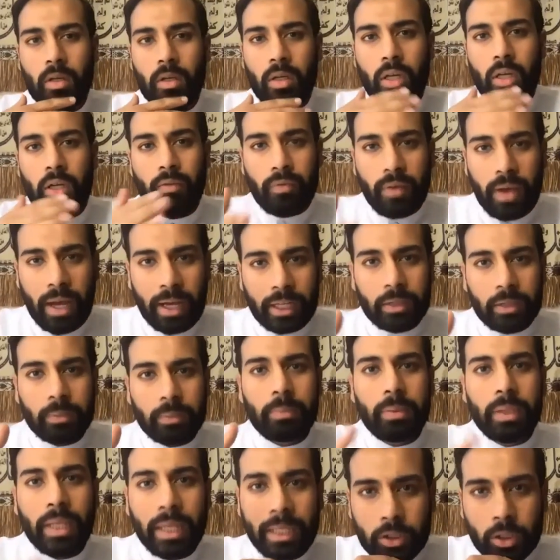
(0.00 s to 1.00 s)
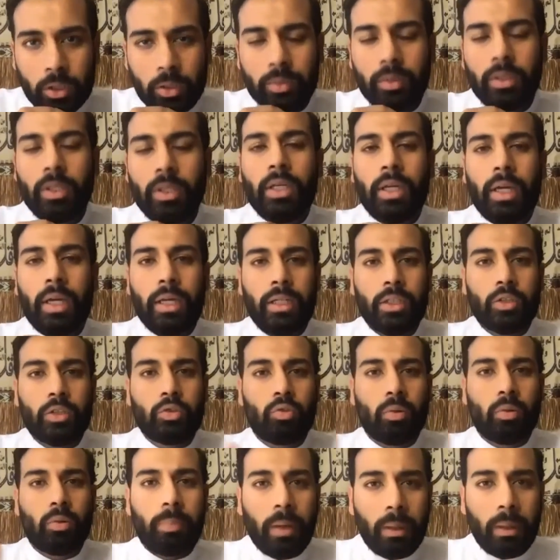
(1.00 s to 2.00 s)
In fact, Plato, in his
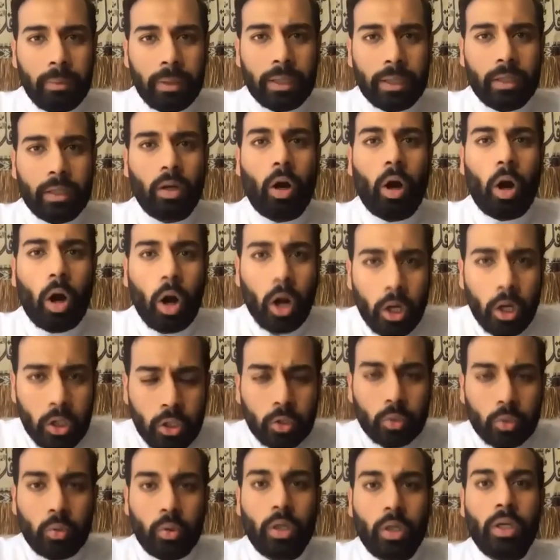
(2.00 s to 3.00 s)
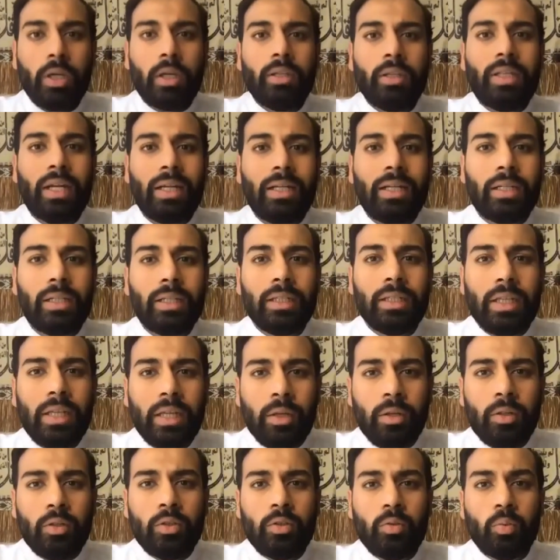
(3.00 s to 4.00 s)
Republic, argued that
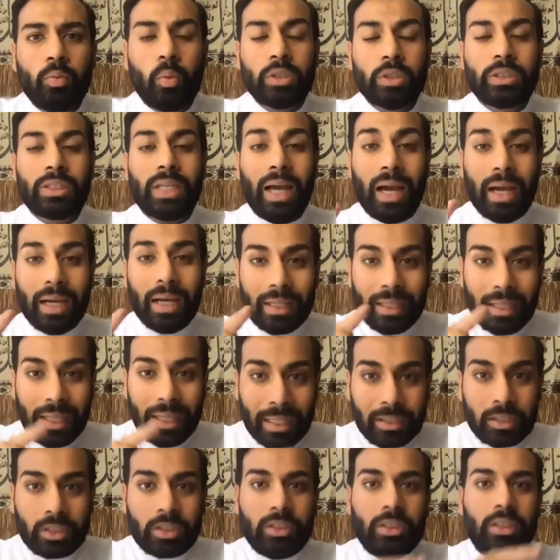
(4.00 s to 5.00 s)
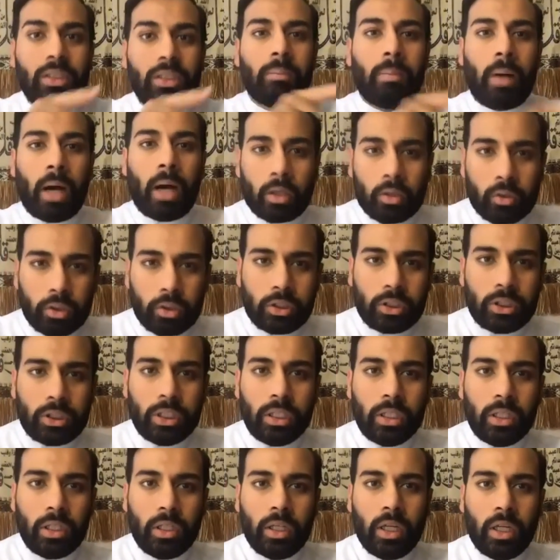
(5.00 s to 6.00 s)
he was against
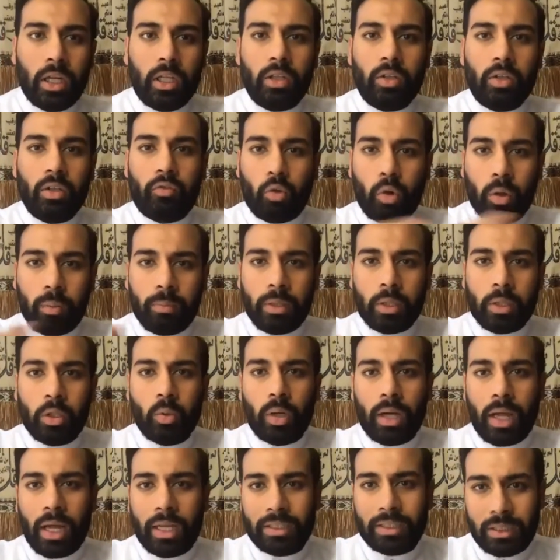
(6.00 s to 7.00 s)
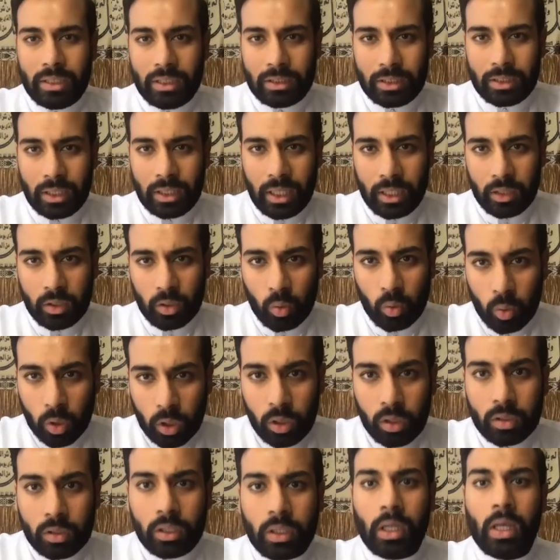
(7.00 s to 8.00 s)
democracy in the form that you and I see today in the
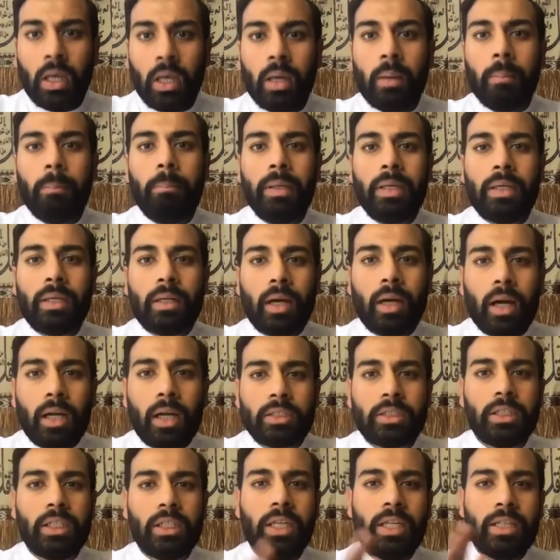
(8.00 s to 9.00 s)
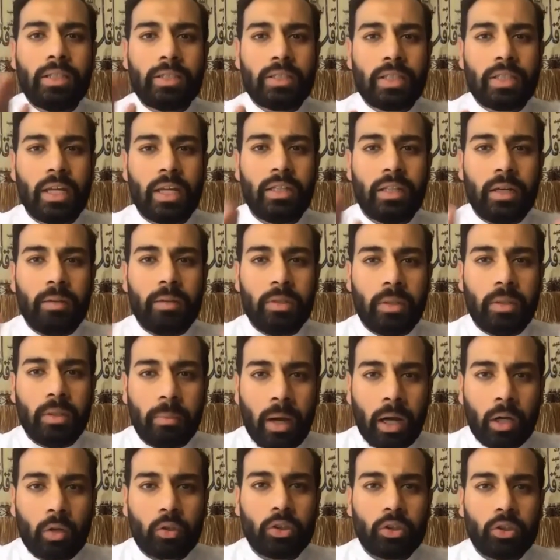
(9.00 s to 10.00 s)
world, because he said that
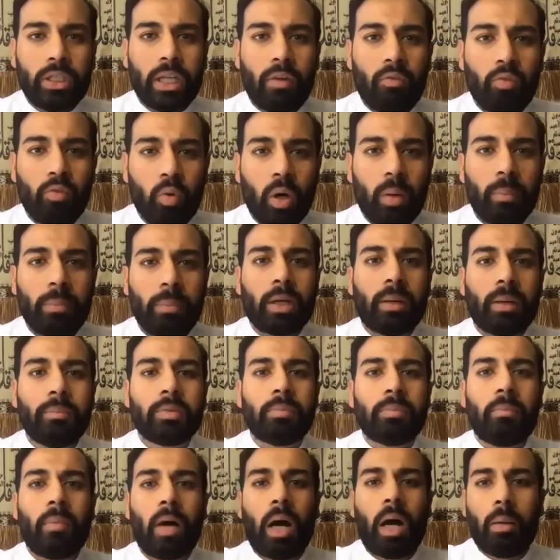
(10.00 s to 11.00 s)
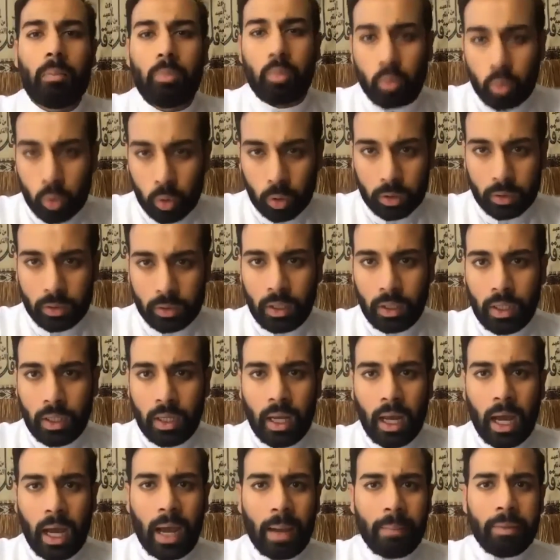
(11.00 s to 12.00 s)
democracy everywhere becomes mob rule.
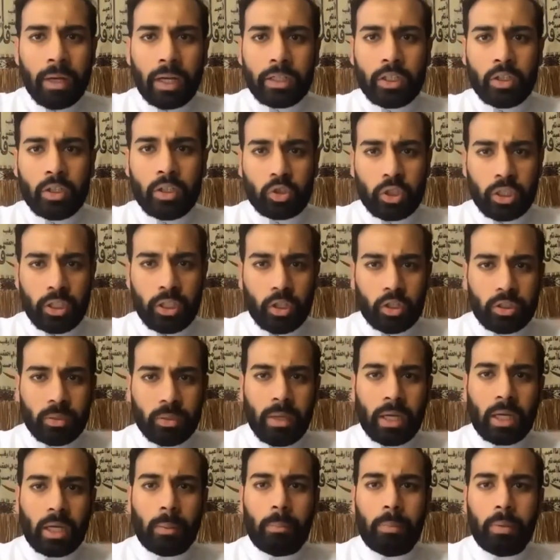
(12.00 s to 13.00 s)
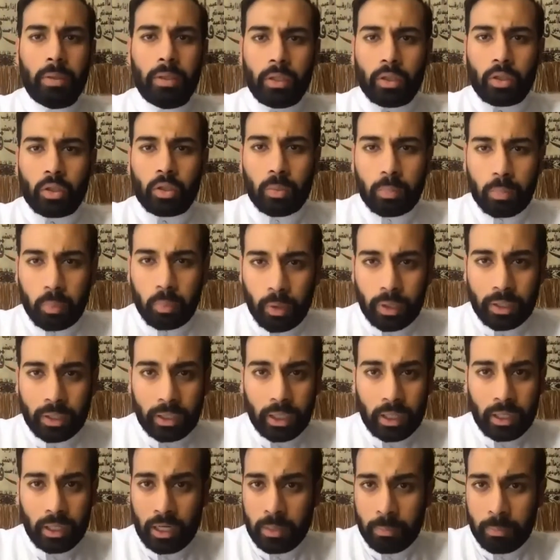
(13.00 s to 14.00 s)
I'm not here to make a political point
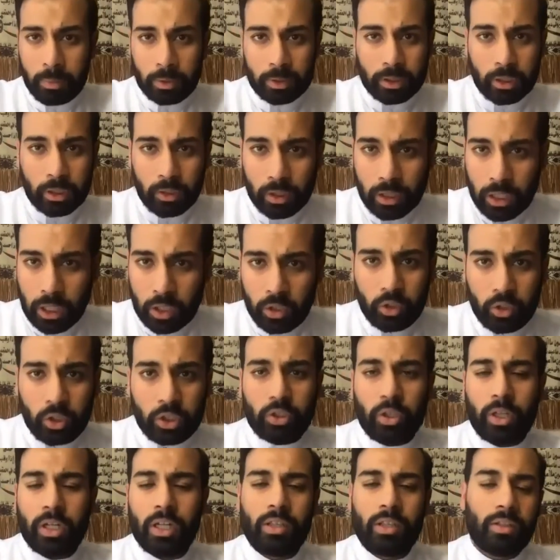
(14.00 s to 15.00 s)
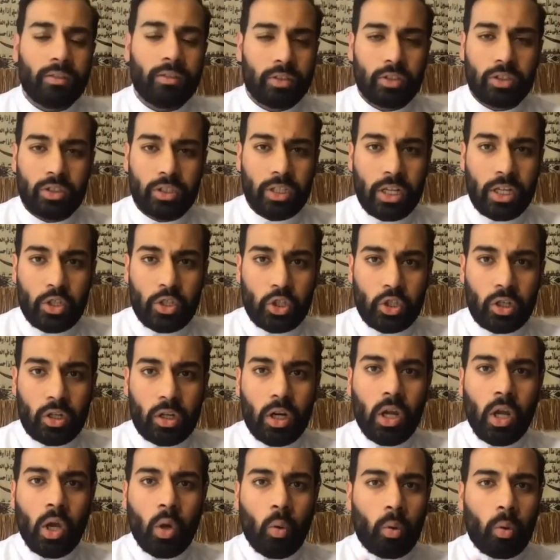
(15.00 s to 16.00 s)
in any particular countries or anything of this nature.
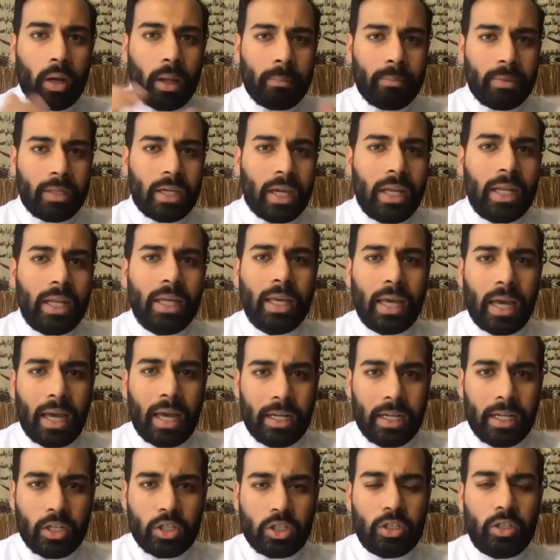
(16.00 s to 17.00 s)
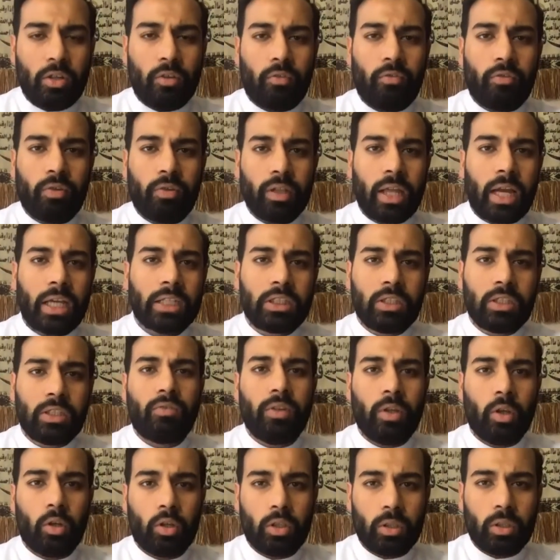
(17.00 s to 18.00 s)
What I'm getting at is the
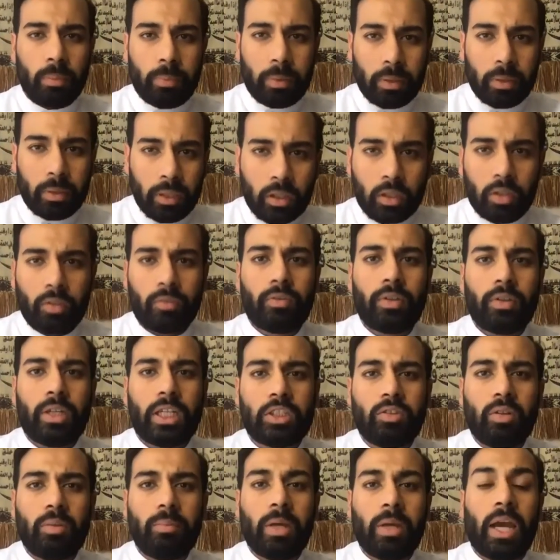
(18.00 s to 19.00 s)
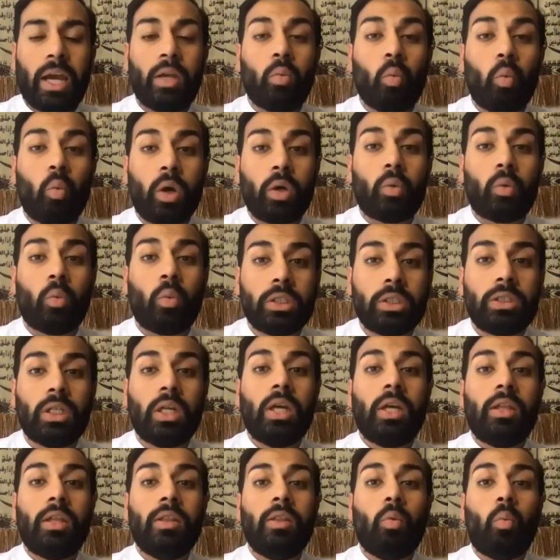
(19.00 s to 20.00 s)
philosophy or the political philosophy behind what was
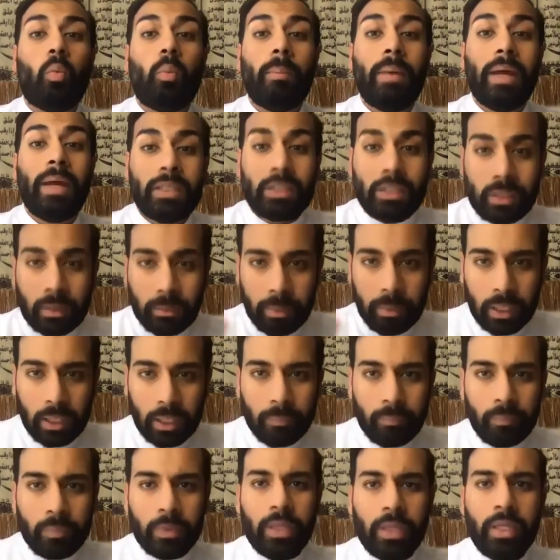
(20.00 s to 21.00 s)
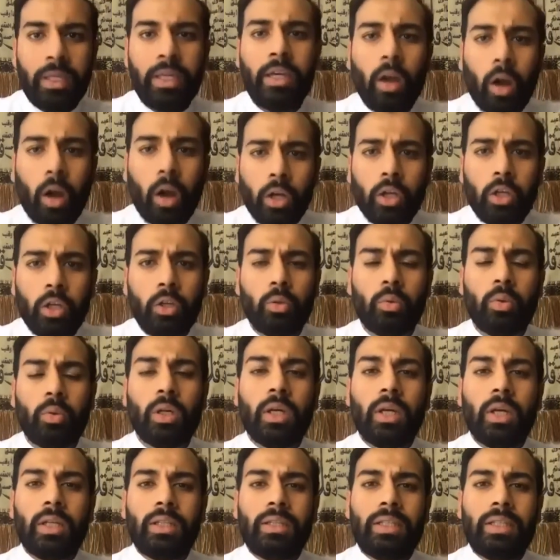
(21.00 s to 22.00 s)
meant to be. He argued
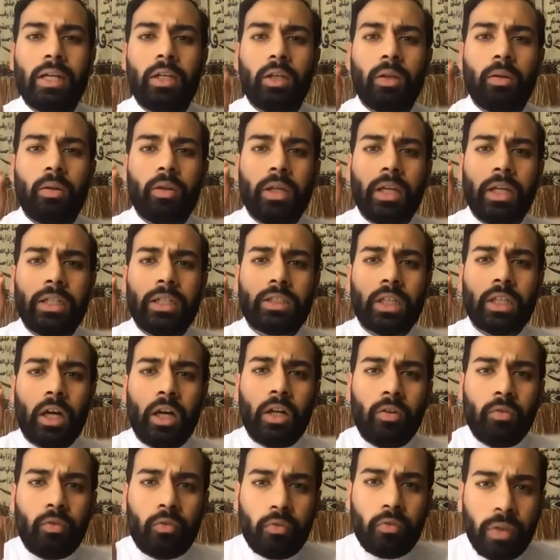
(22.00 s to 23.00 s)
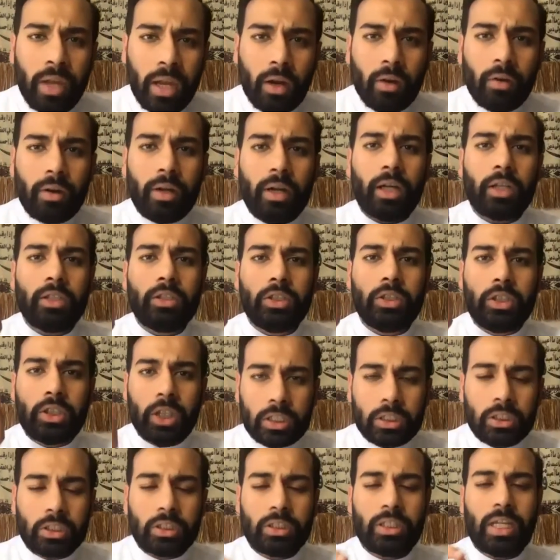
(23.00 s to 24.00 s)
that it's unfair and
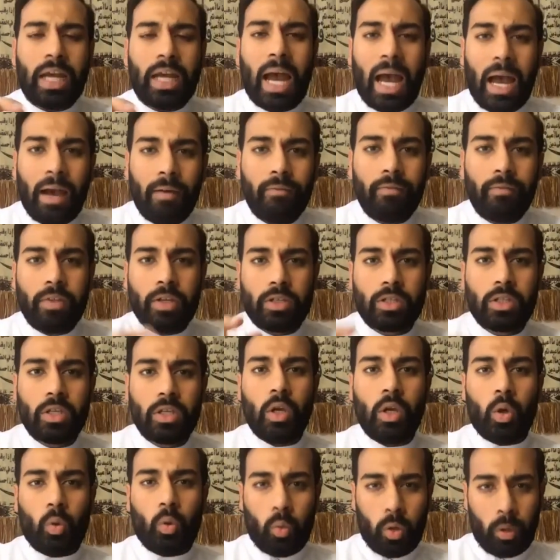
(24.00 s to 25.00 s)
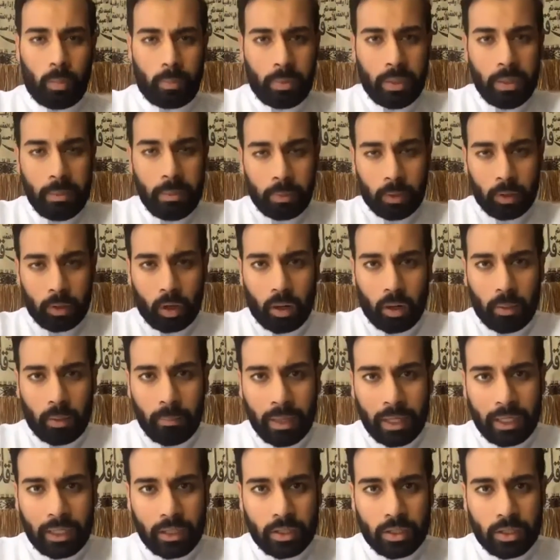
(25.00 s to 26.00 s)
unjust to have this where people are
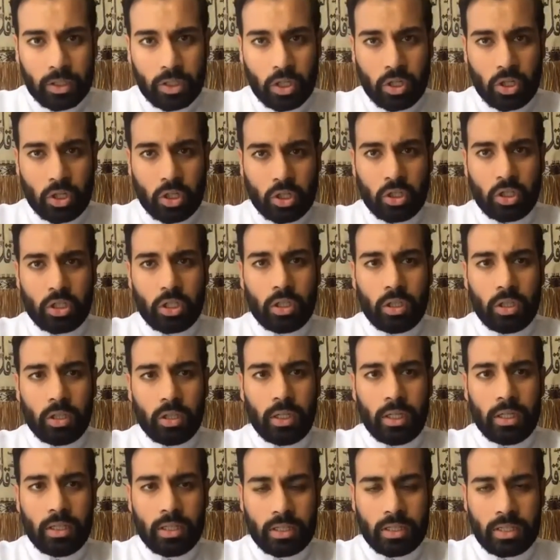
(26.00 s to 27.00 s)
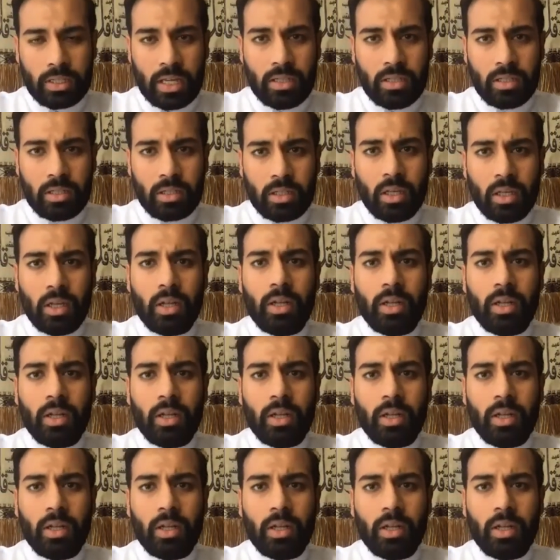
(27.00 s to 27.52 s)
making decisions in the sense